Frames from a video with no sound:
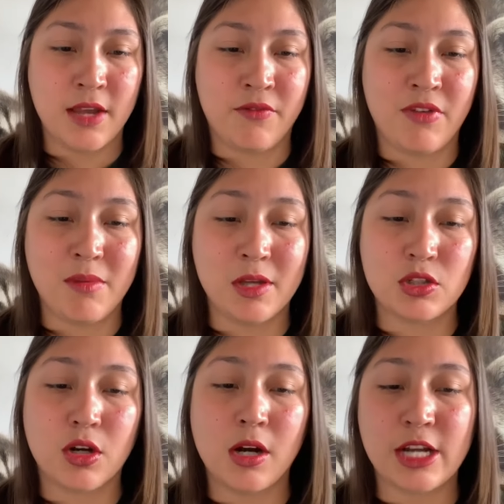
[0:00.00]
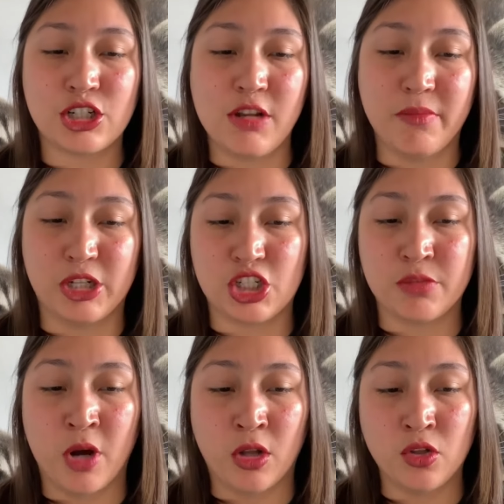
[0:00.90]
Females are actually much
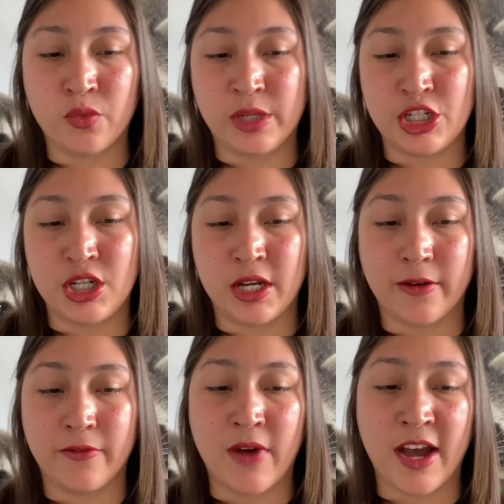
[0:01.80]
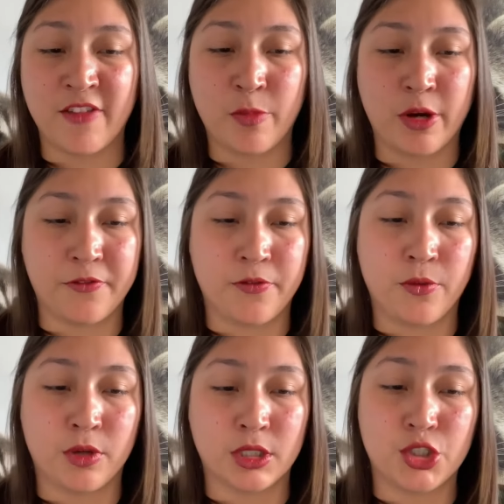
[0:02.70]
smaller, reaching
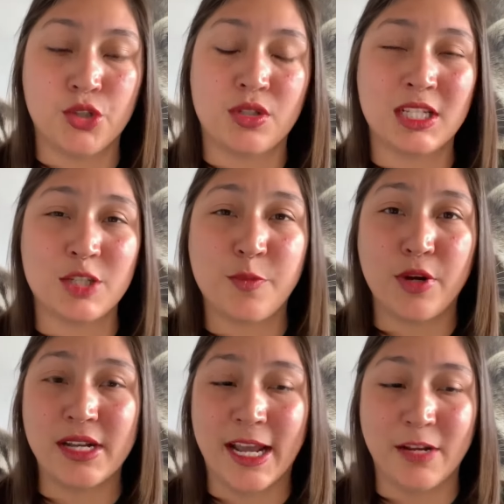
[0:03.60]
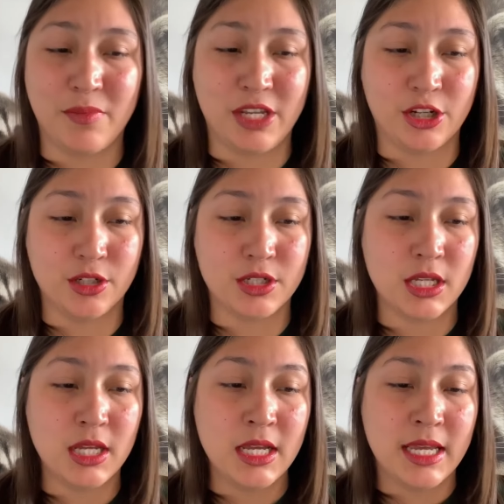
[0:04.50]
5.4 to 6.9 meters
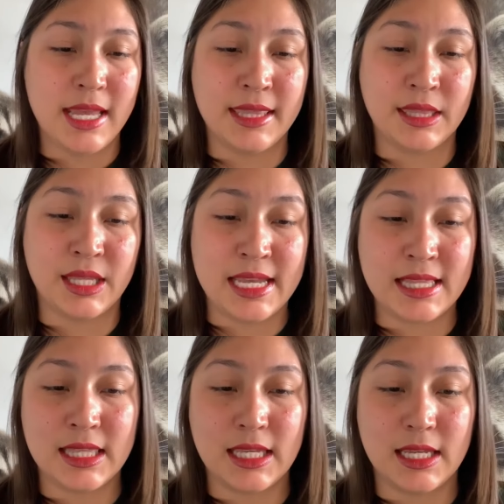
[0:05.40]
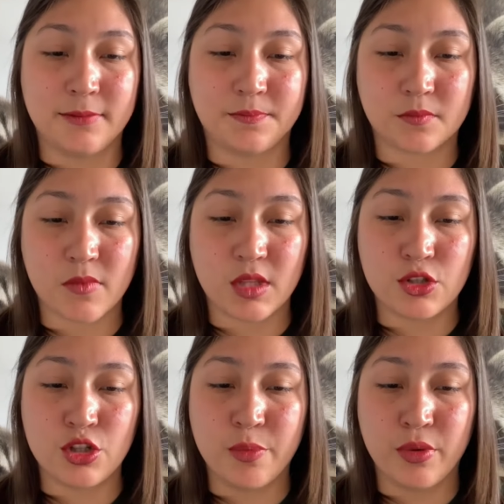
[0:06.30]
in length
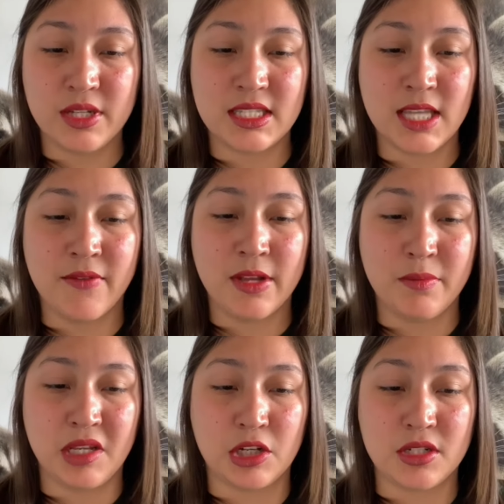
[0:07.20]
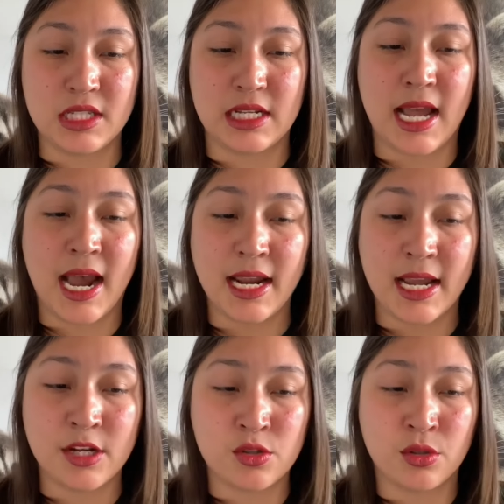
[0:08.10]
2.7 meters in height
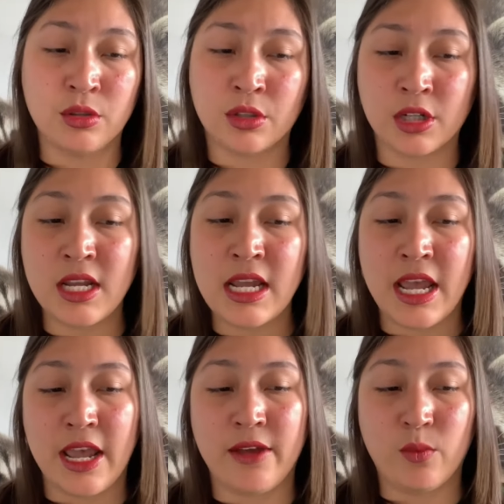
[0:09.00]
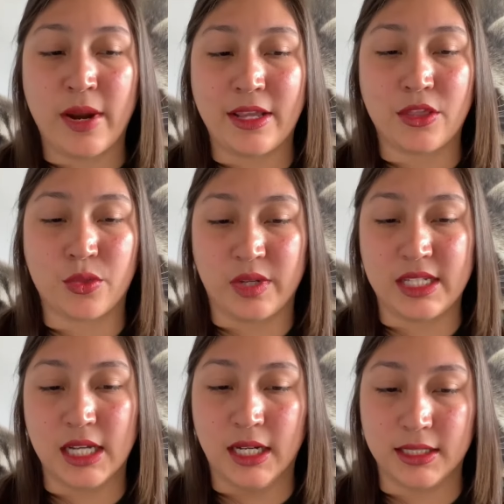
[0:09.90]
at shoulder and weighing 3
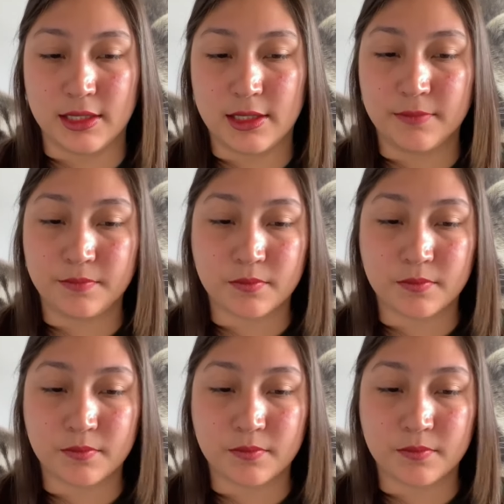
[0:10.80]
tons.